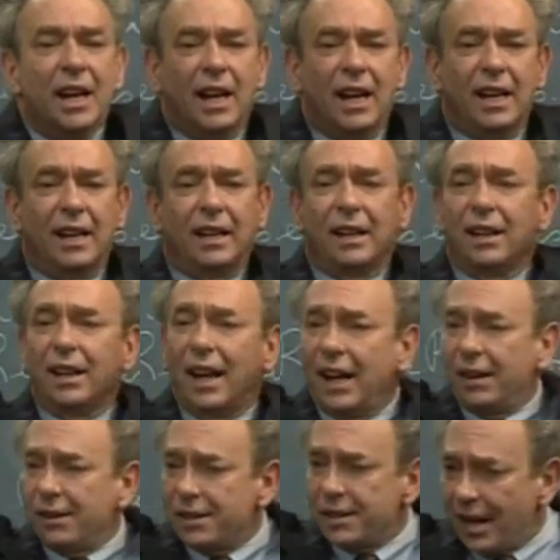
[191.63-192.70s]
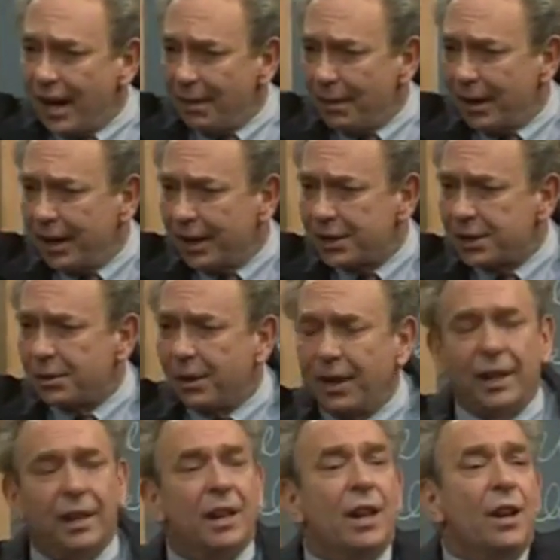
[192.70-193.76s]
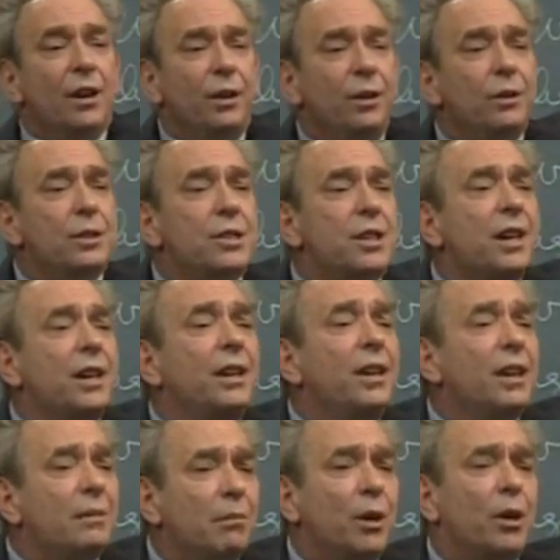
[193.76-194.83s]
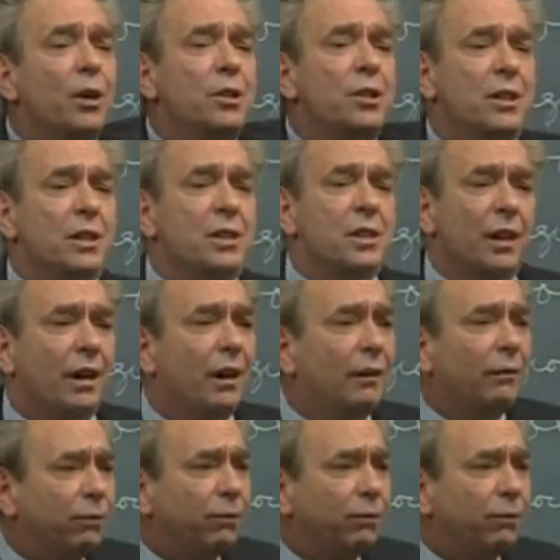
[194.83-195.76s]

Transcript: in a later time in history, you see the emergence of